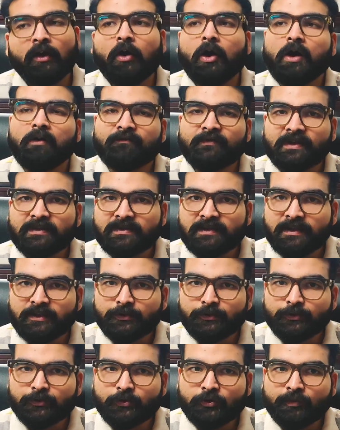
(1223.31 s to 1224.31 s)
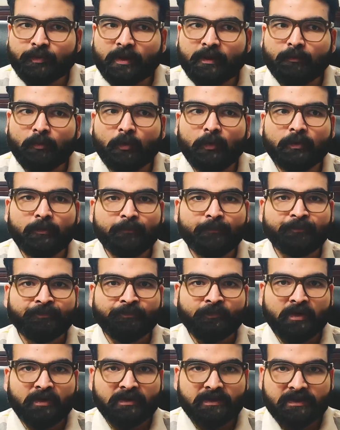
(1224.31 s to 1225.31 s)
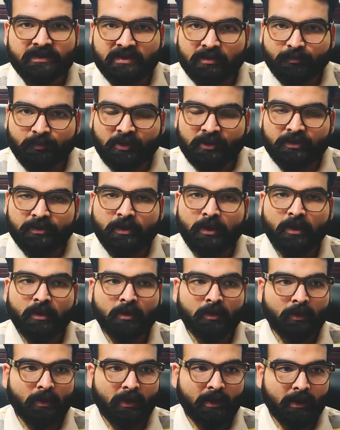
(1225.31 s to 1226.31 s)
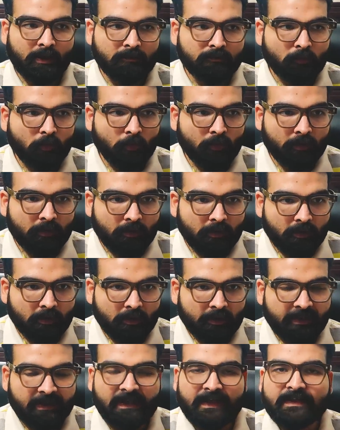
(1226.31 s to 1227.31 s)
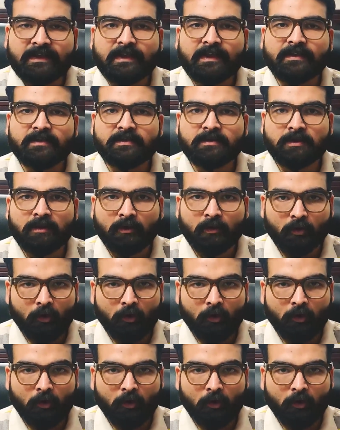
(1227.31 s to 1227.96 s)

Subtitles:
Obviously you should be more disciplined and more relentless,